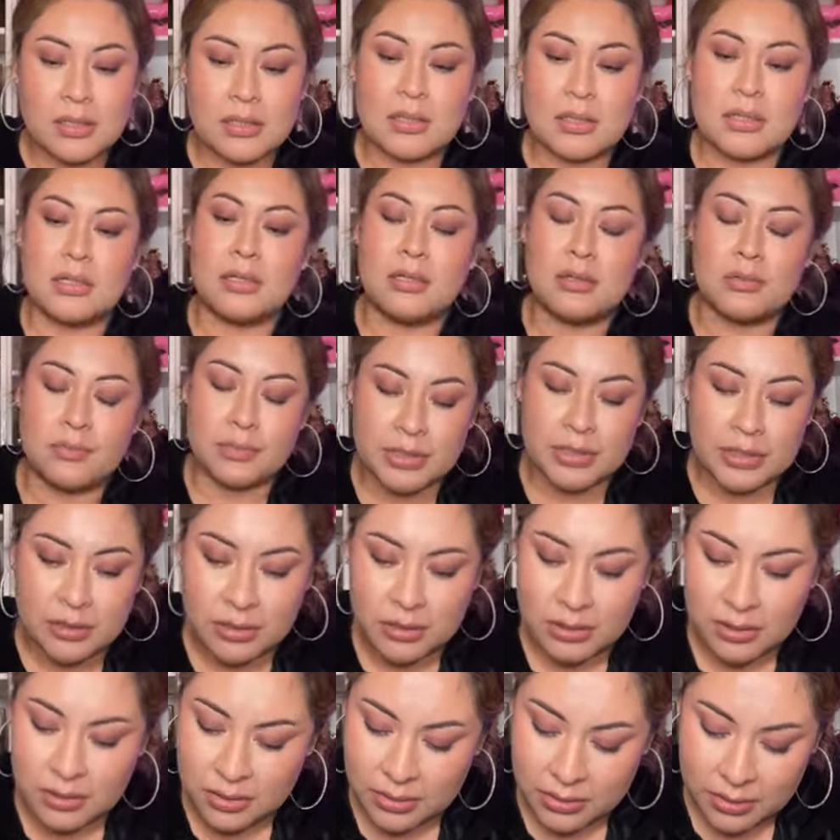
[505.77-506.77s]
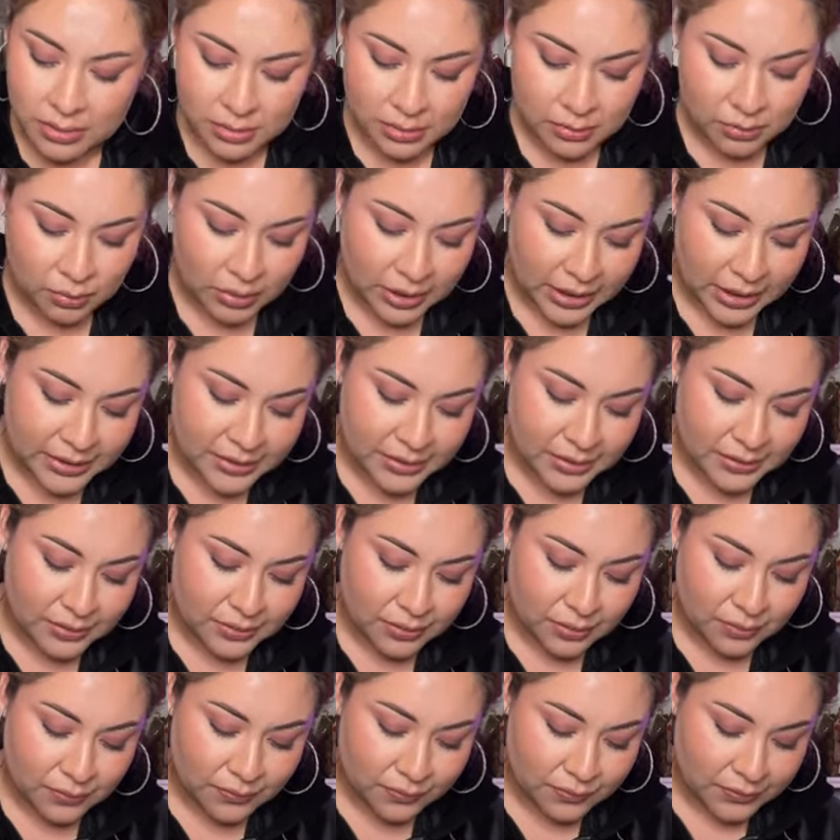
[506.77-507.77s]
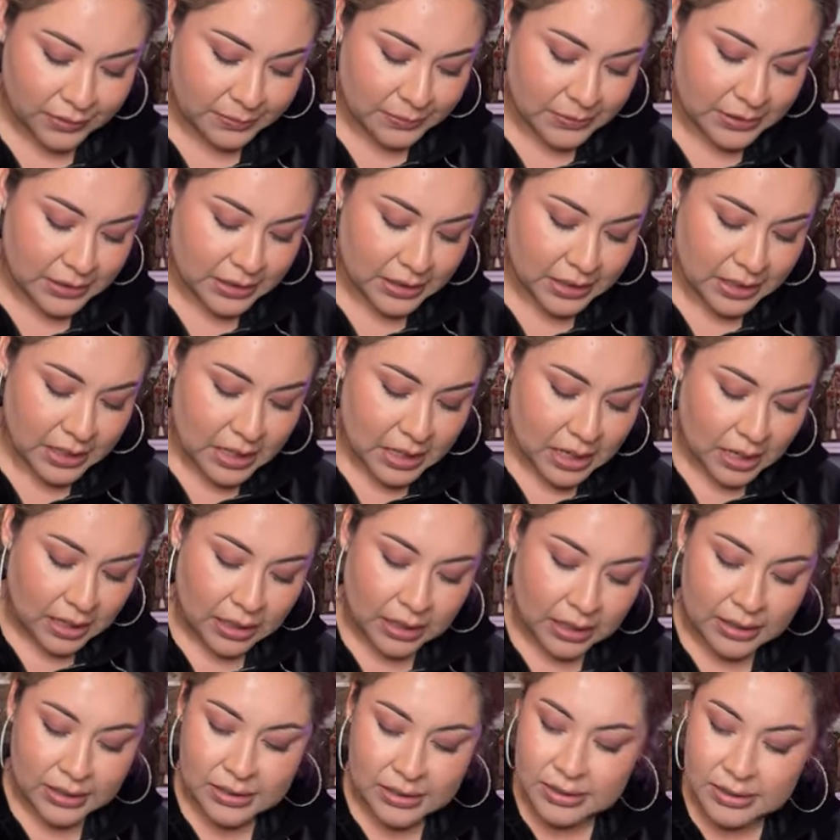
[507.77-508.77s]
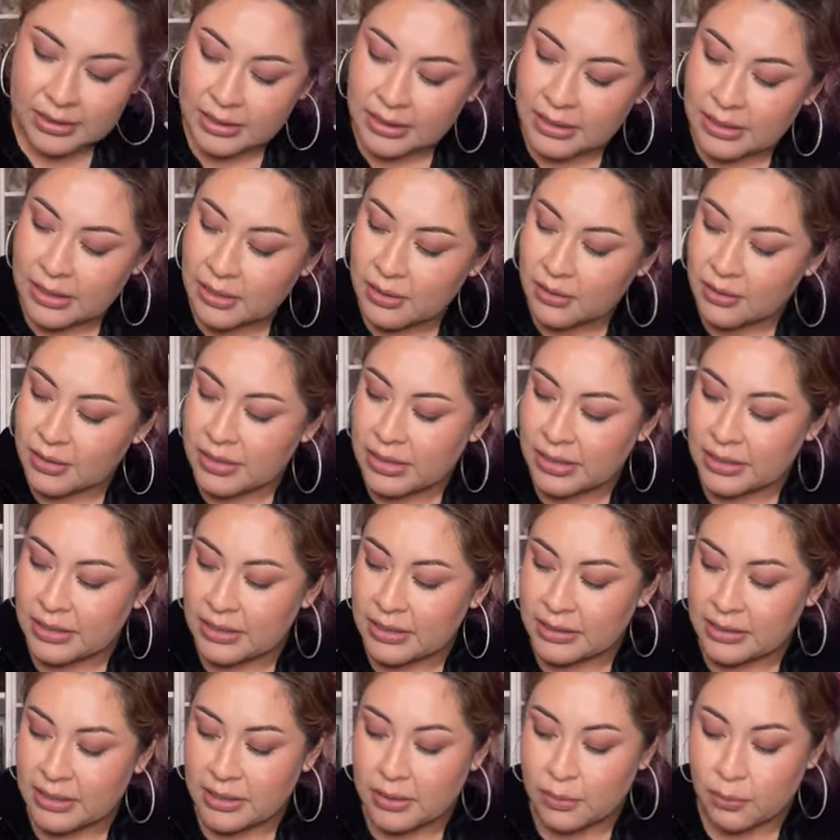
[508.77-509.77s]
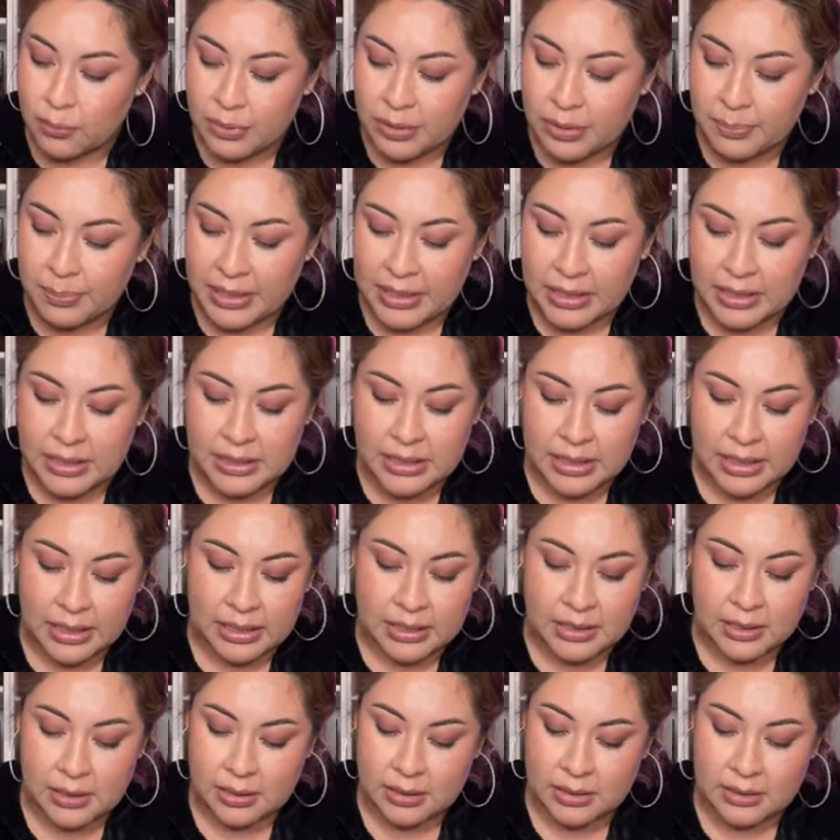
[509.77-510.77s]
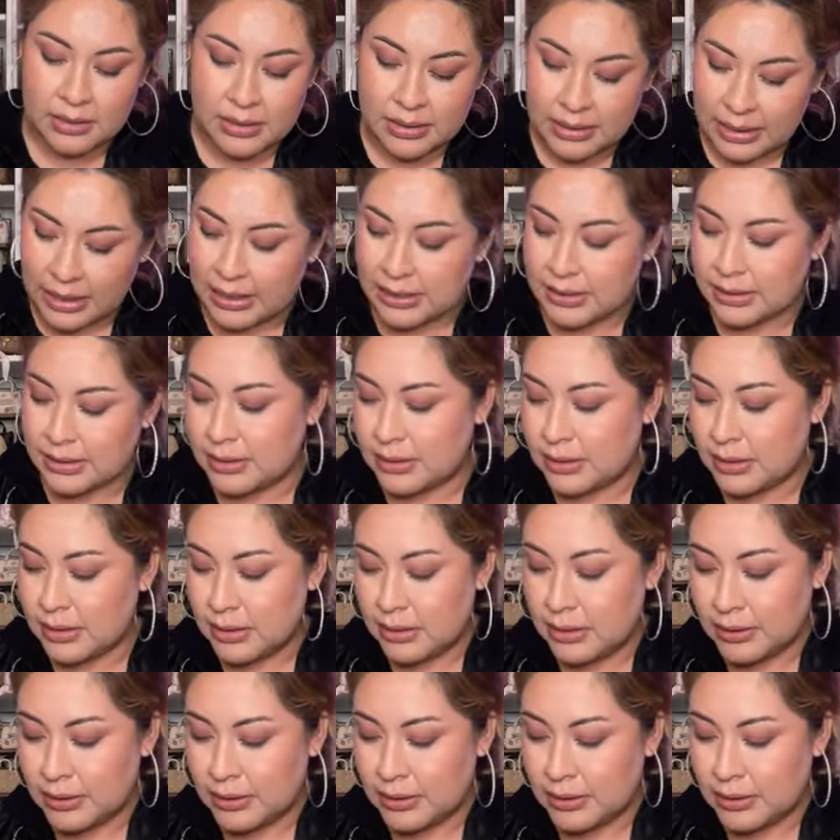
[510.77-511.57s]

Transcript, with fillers: oh my God. Why is it so flimsy? Honestly, it looks like it's going to rip any day. That's...